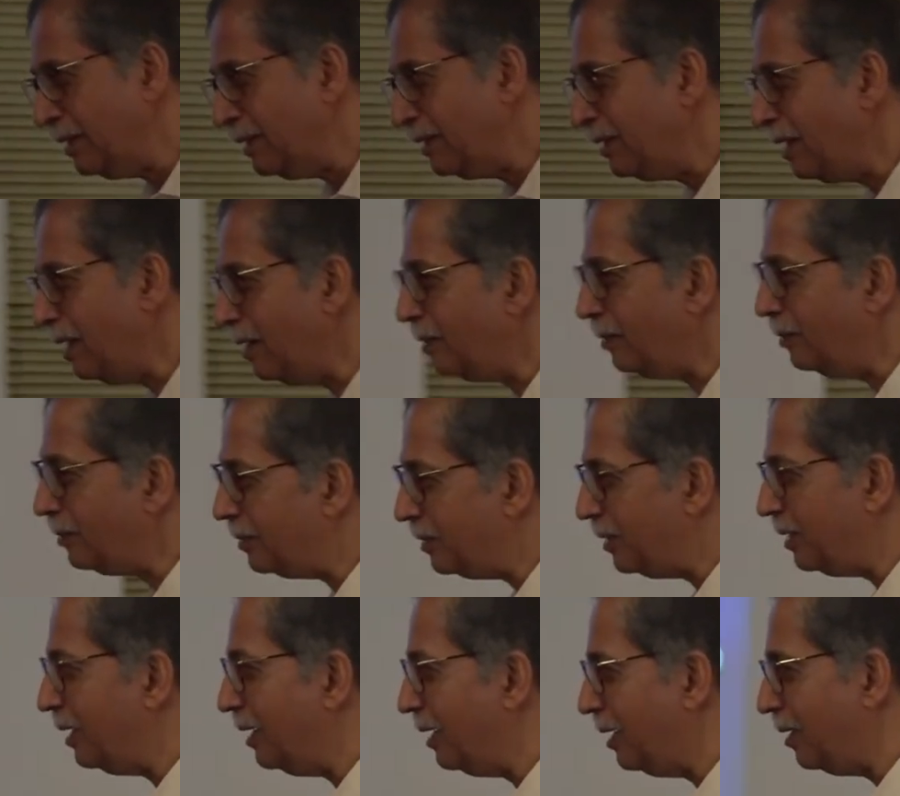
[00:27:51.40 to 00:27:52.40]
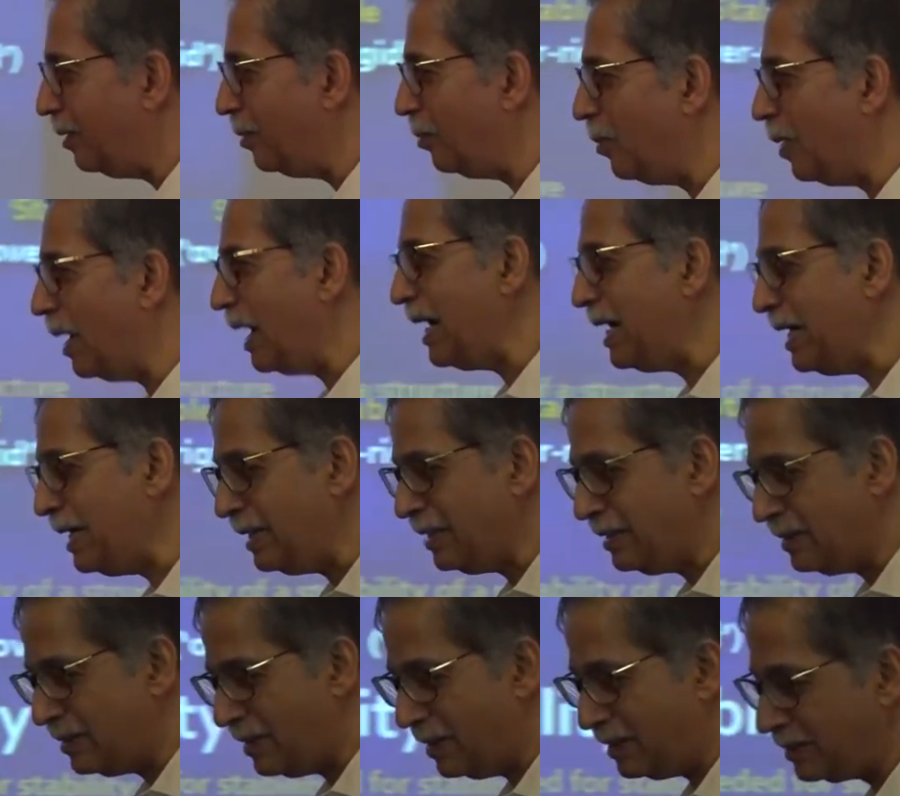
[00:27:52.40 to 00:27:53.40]
now, uh, why
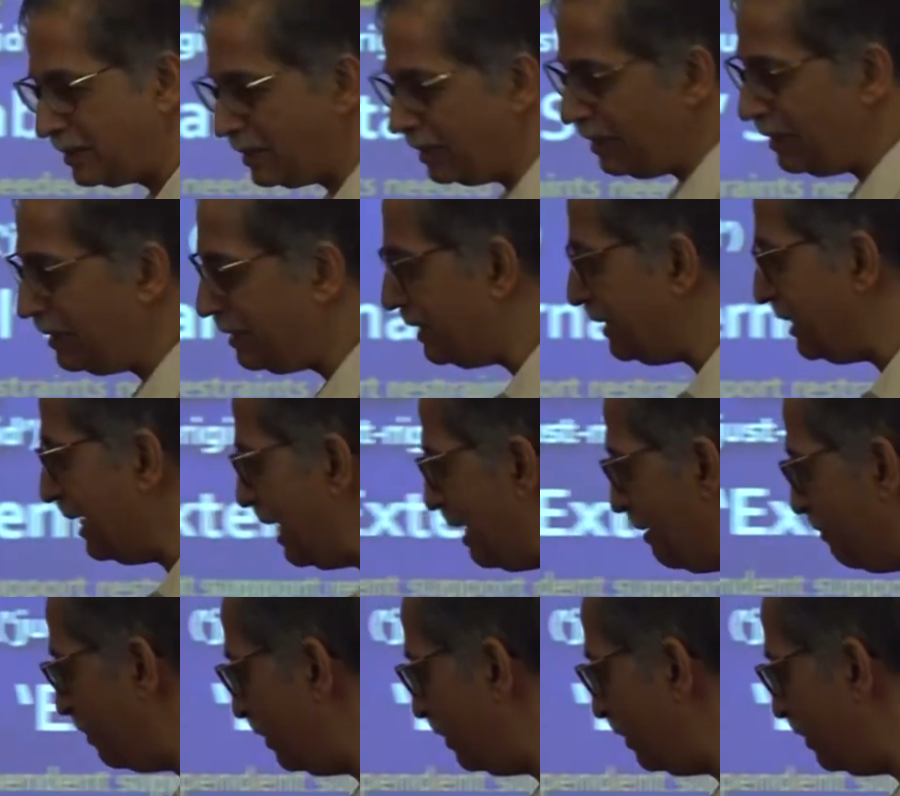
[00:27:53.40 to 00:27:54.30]
does the